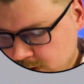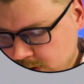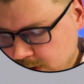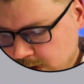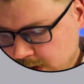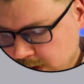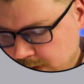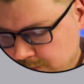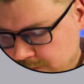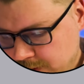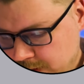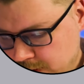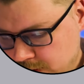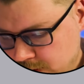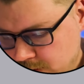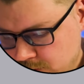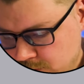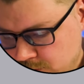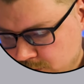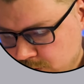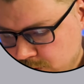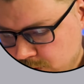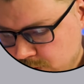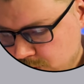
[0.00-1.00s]
Living
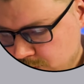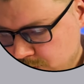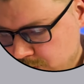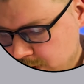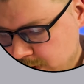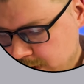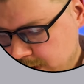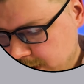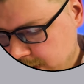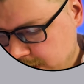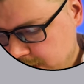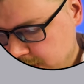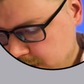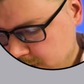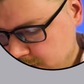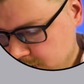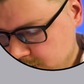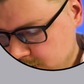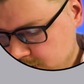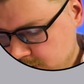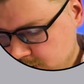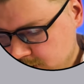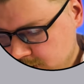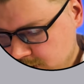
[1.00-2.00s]
room
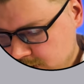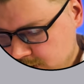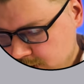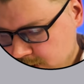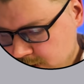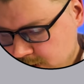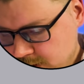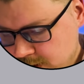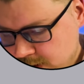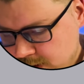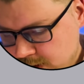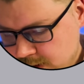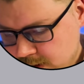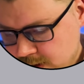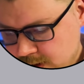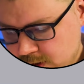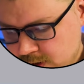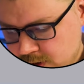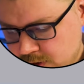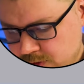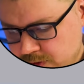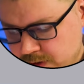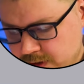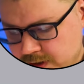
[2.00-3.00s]
cans.
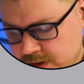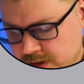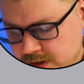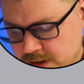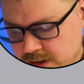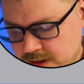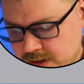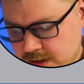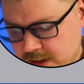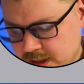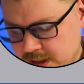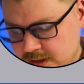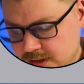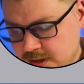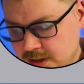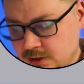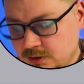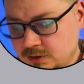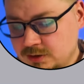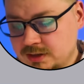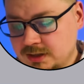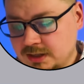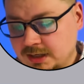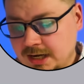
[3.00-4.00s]
So in this case
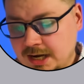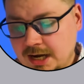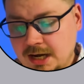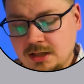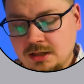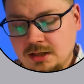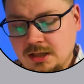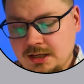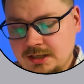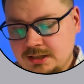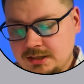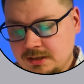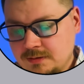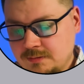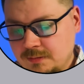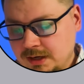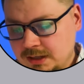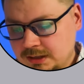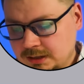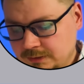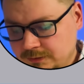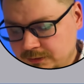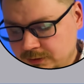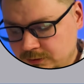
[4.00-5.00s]
here, it's the can lights in
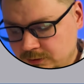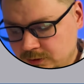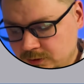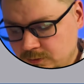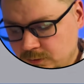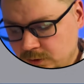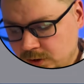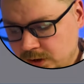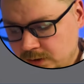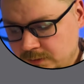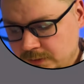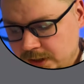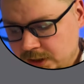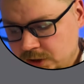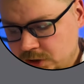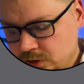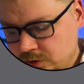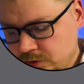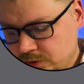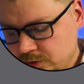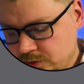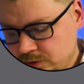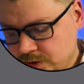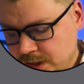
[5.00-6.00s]
my living room. We're going to make
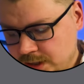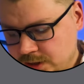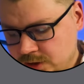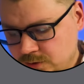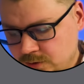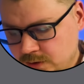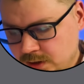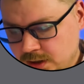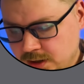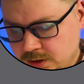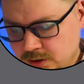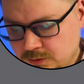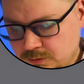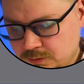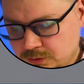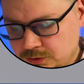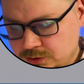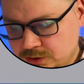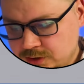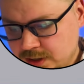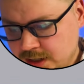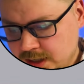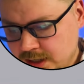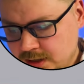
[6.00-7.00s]
sure they're set to one hundred
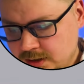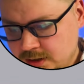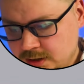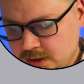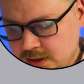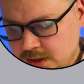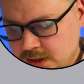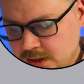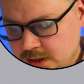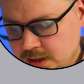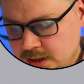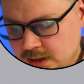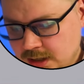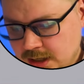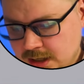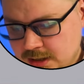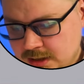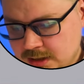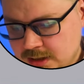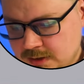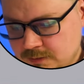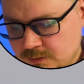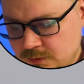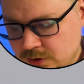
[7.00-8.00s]
percent.
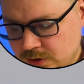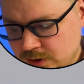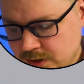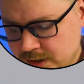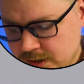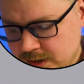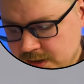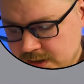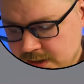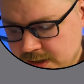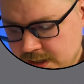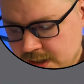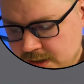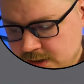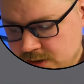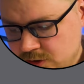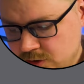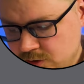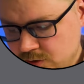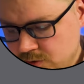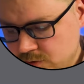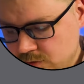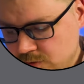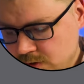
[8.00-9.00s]
That dimmer is set
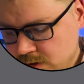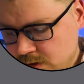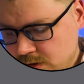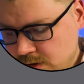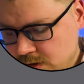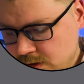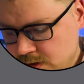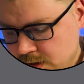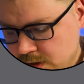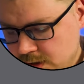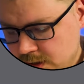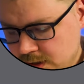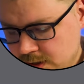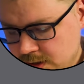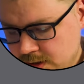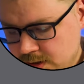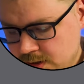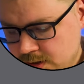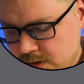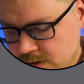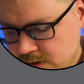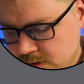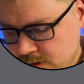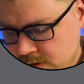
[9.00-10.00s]
to on.